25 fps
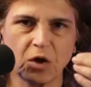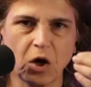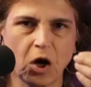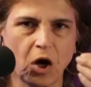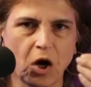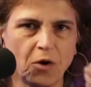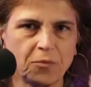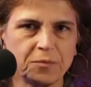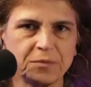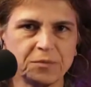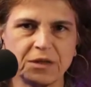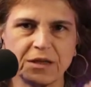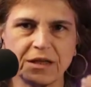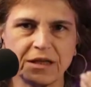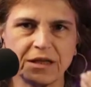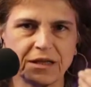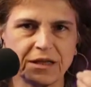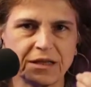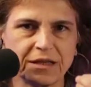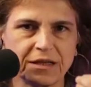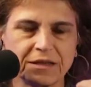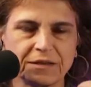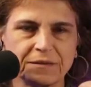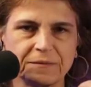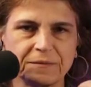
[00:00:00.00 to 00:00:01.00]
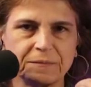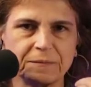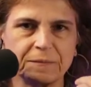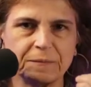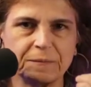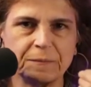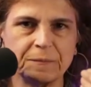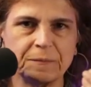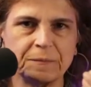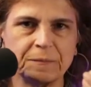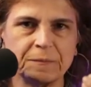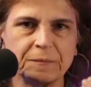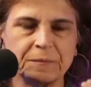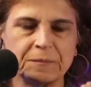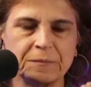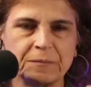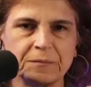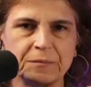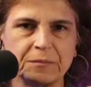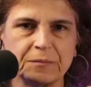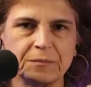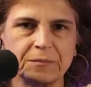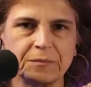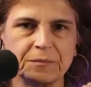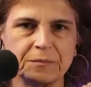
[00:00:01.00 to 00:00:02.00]
optic
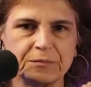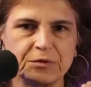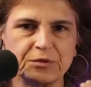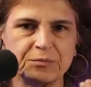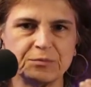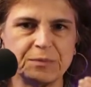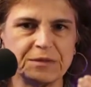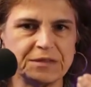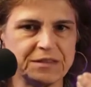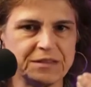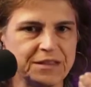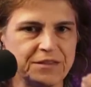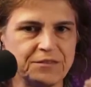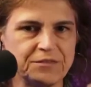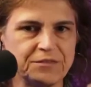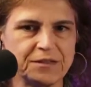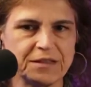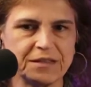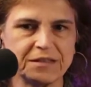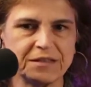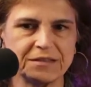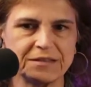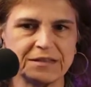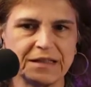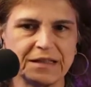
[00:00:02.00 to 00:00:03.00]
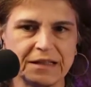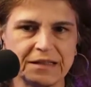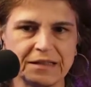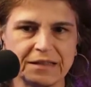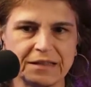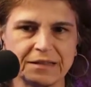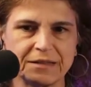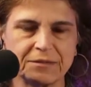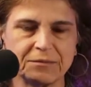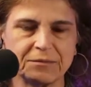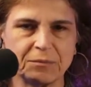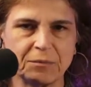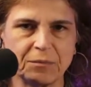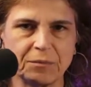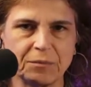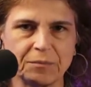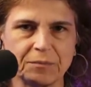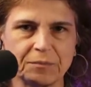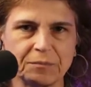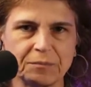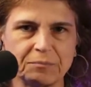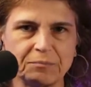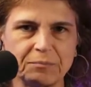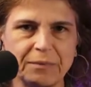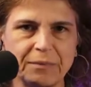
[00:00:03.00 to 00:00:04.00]
specifics that
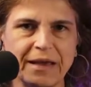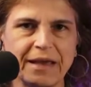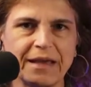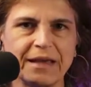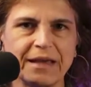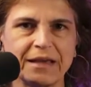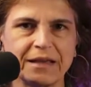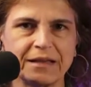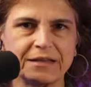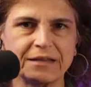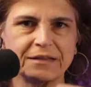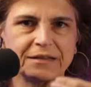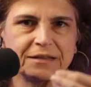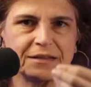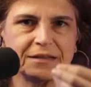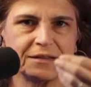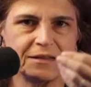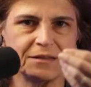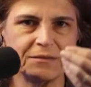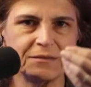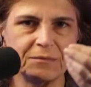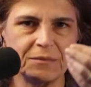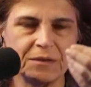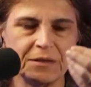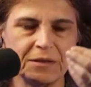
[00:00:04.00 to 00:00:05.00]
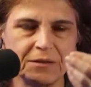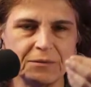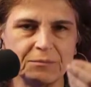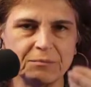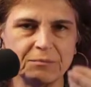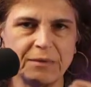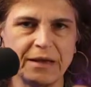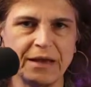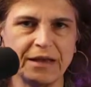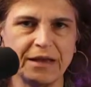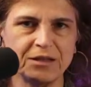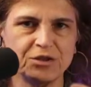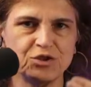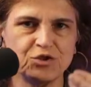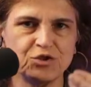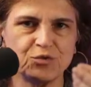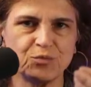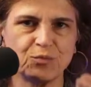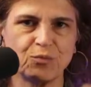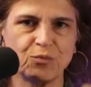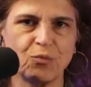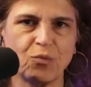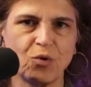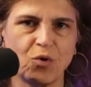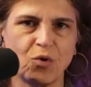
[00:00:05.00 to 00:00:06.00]
make the
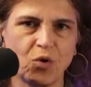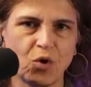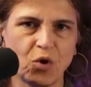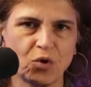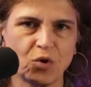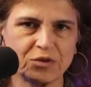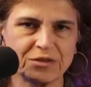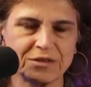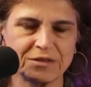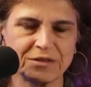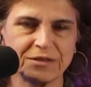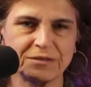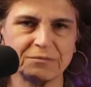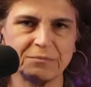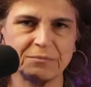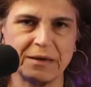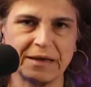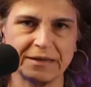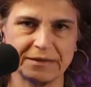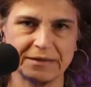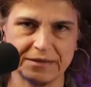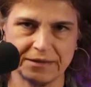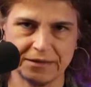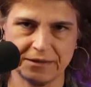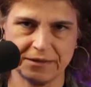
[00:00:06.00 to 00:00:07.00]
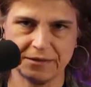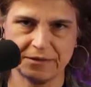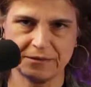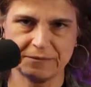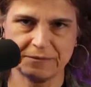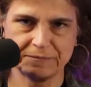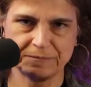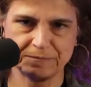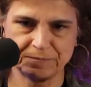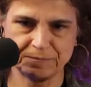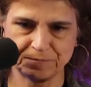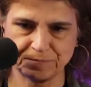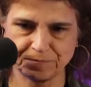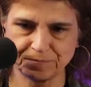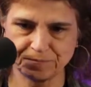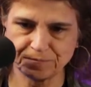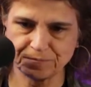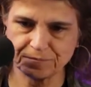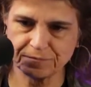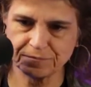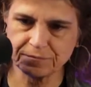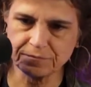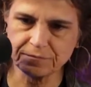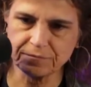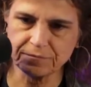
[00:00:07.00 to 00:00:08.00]
image more cinematic.
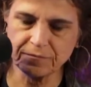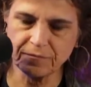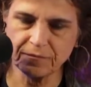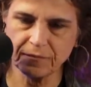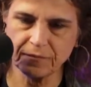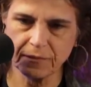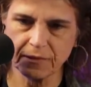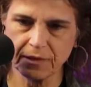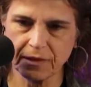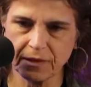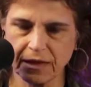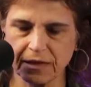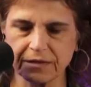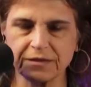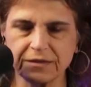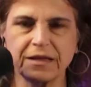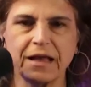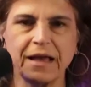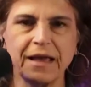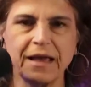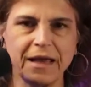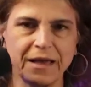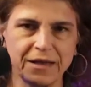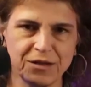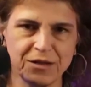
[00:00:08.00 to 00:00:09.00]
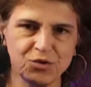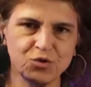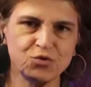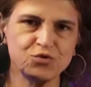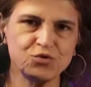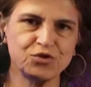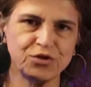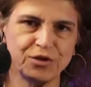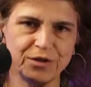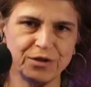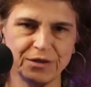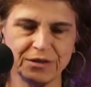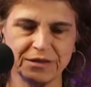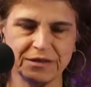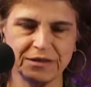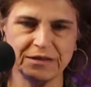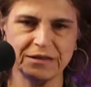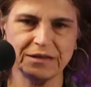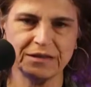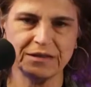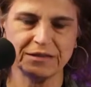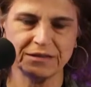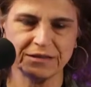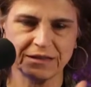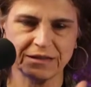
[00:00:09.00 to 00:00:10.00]
And they usually,
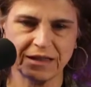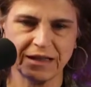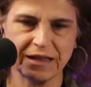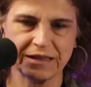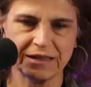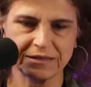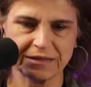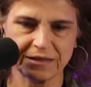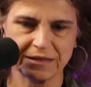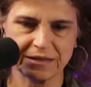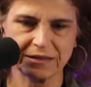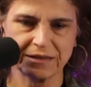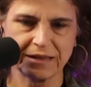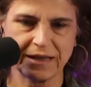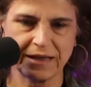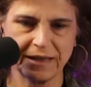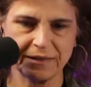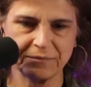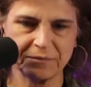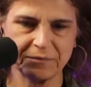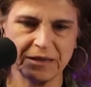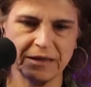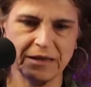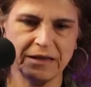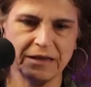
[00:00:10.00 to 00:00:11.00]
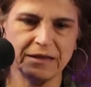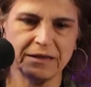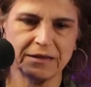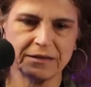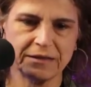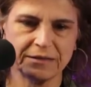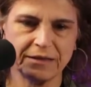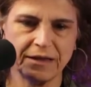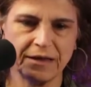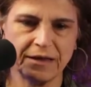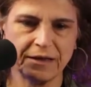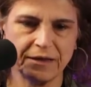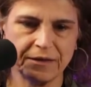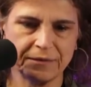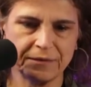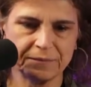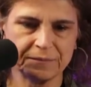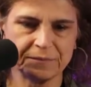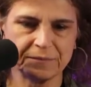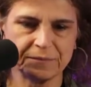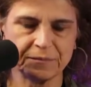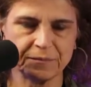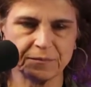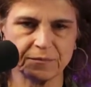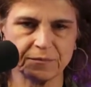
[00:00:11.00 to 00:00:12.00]
in the last time, they're